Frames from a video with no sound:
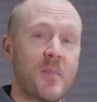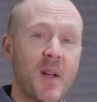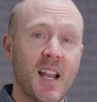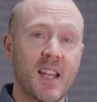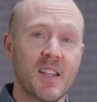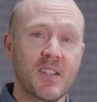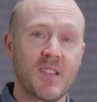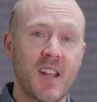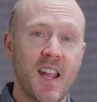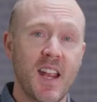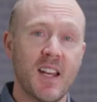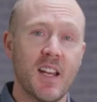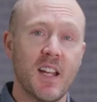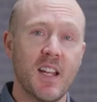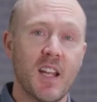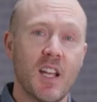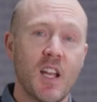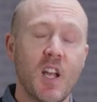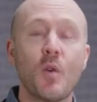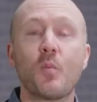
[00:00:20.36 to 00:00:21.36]
Palisade
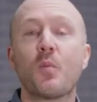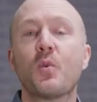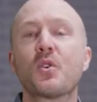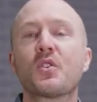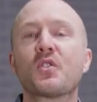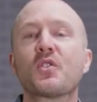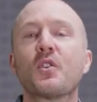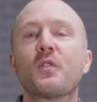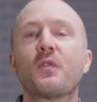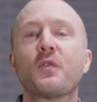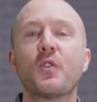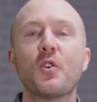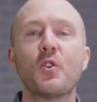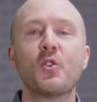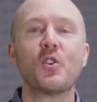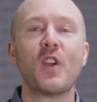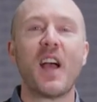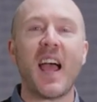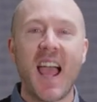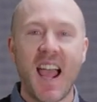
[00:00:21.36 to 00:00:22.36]
puts the
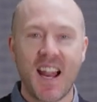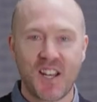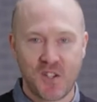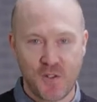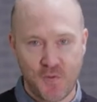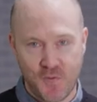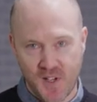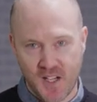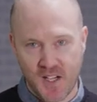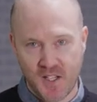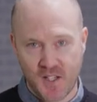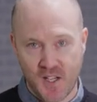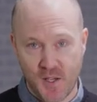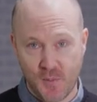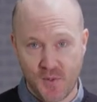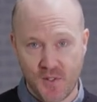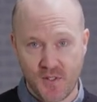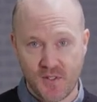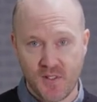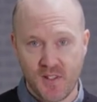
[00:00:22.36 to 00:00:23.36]
future at your
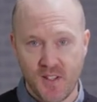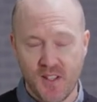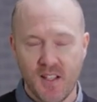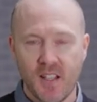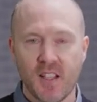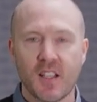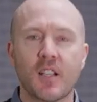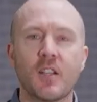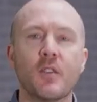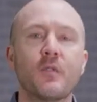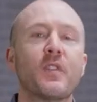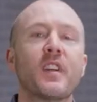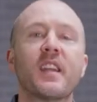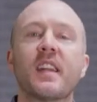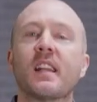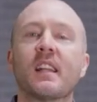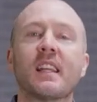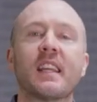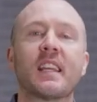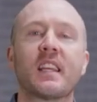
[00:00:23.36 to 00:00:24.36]
fingertips,
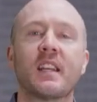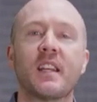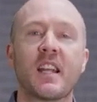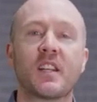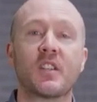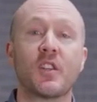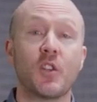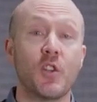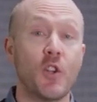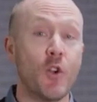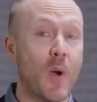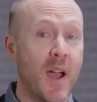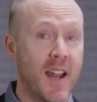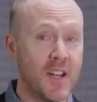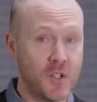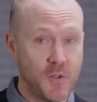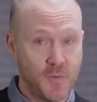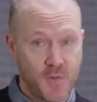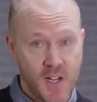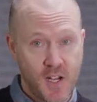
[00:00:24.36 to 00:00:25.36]
conveniently connecting you
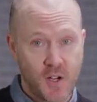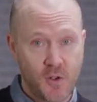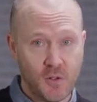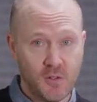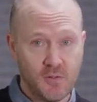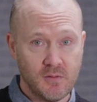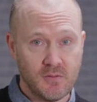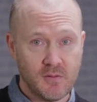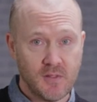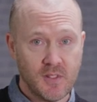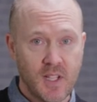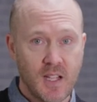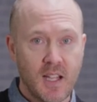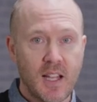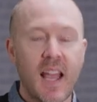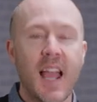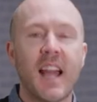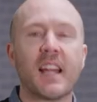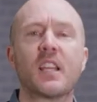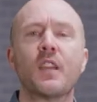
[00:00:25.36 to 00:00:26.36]
and your vehicle
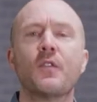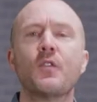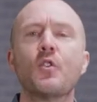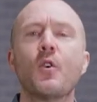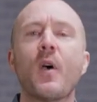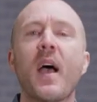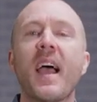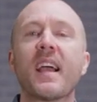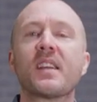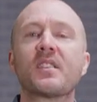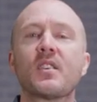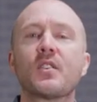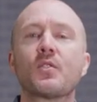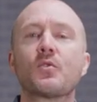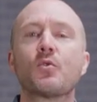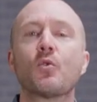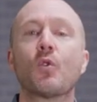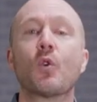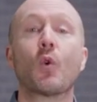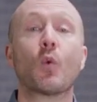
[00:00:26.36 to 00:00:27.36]
and giving you access
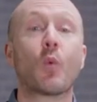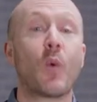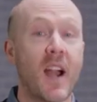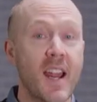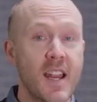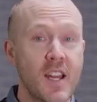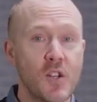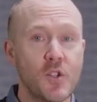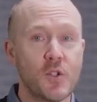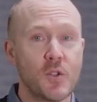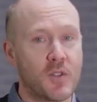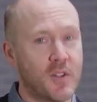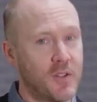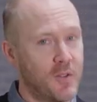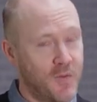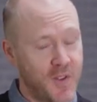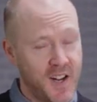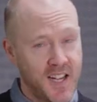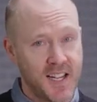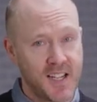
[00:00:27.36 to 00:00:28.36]
to a range of
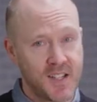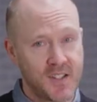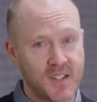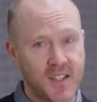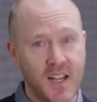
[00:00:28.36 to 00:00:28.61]
convenience,